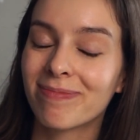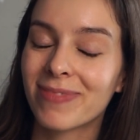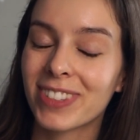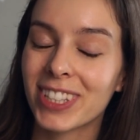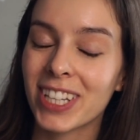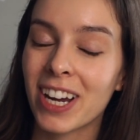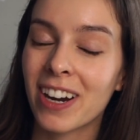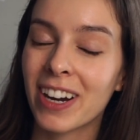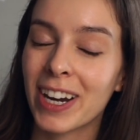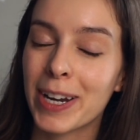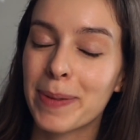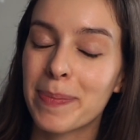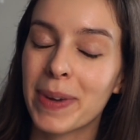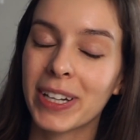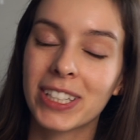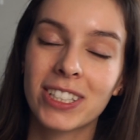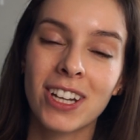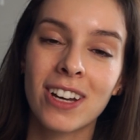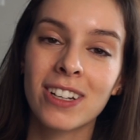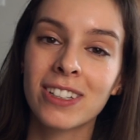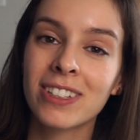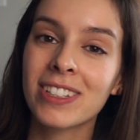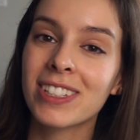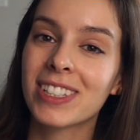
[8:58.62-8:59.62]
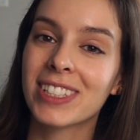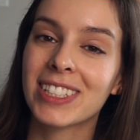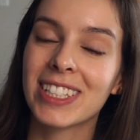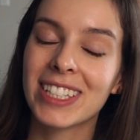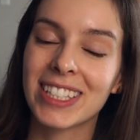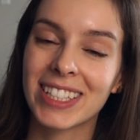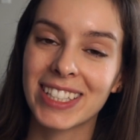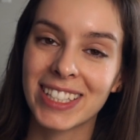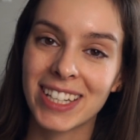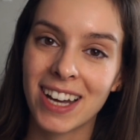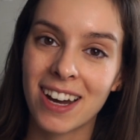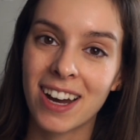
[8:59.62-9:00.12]
Sorry, McDonald's
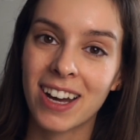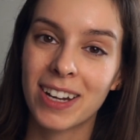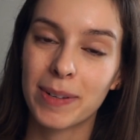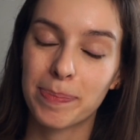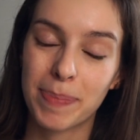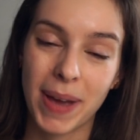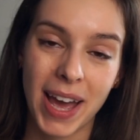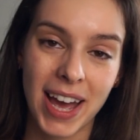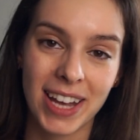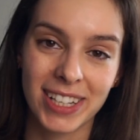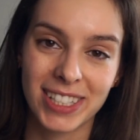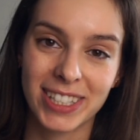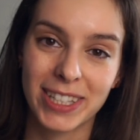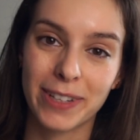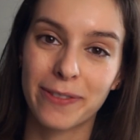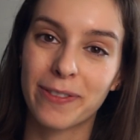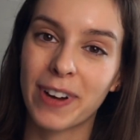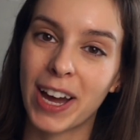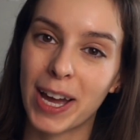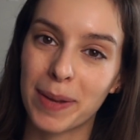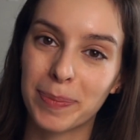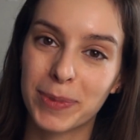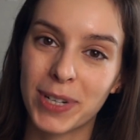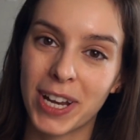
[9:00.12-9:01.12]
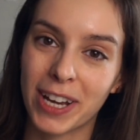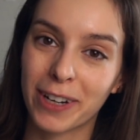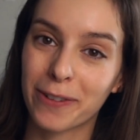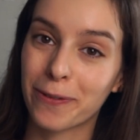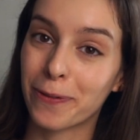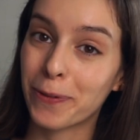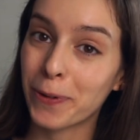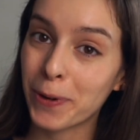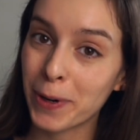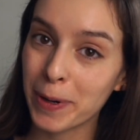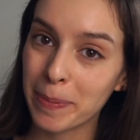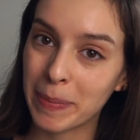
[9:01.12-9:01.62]
does not pass the vibe check
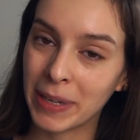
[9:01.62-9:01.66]
for